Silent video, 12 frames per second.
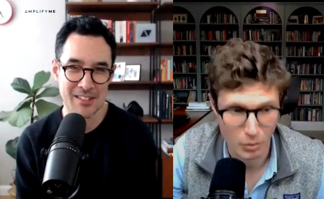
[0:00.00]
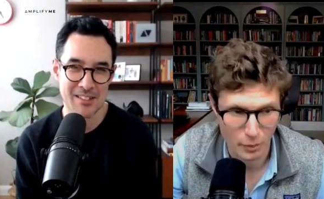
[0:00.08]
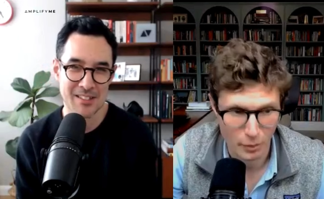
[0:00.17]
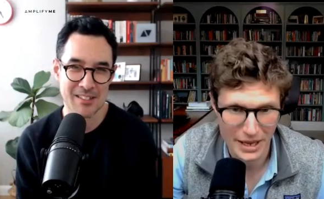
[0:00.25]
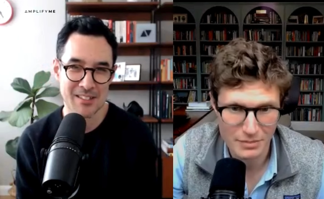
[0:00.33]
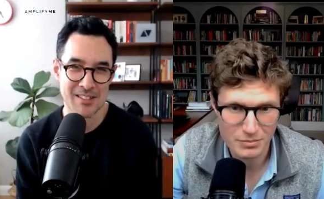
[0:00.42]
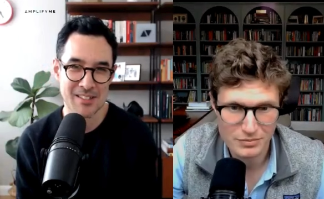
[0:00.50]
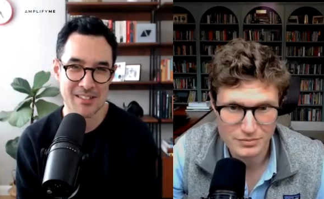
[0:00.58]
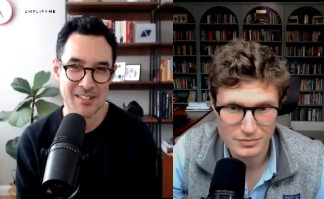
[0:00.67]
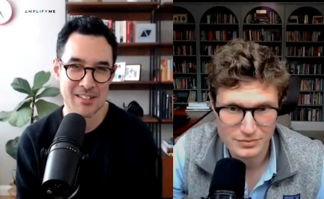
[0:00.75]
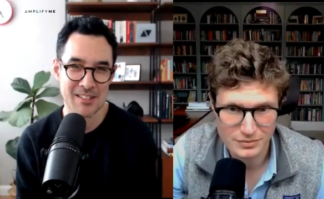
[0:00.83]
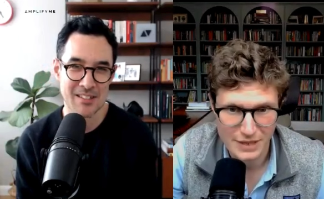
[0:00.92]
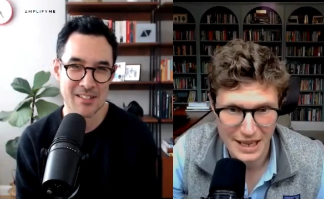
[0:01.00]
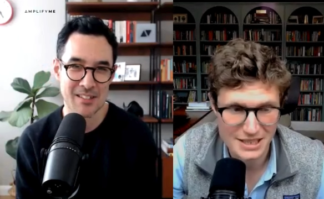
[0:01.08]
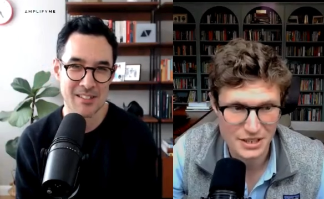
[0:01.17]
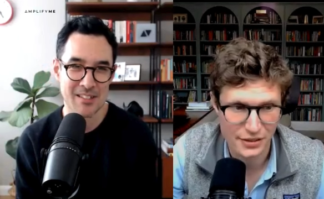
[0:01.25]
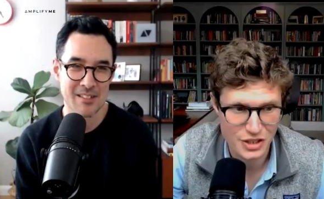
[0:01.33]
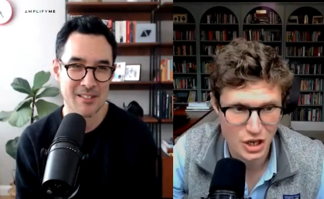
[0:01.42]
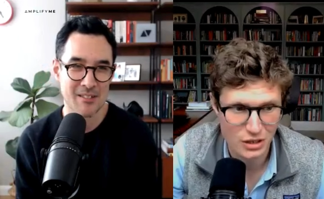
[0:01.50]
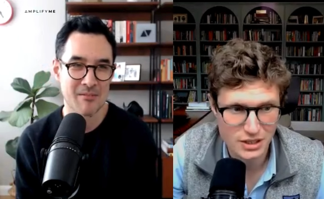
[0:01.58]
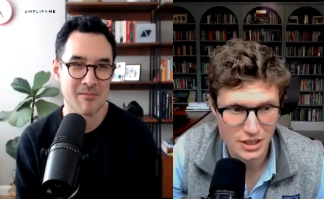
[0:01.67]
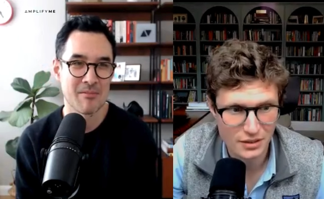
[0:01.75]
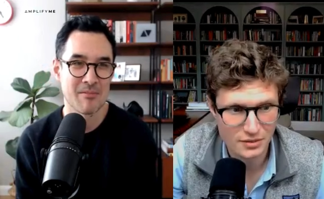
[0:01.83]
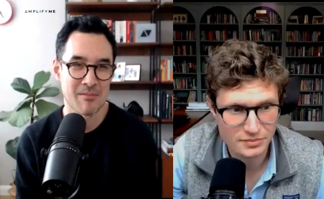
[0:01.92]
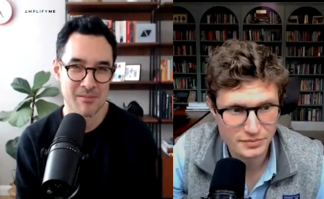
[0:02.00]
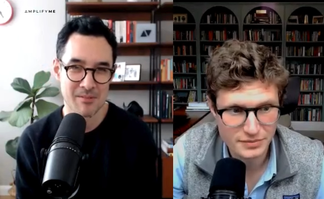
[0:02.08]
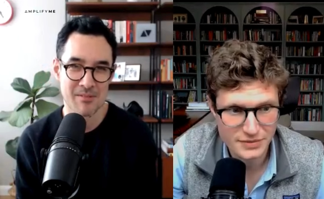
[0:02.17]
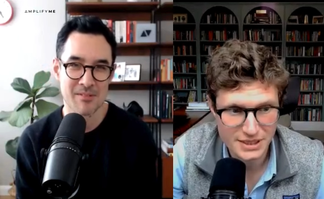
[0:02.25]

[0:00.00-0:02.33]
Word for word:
Speaker 1: Double B, into the junk zone.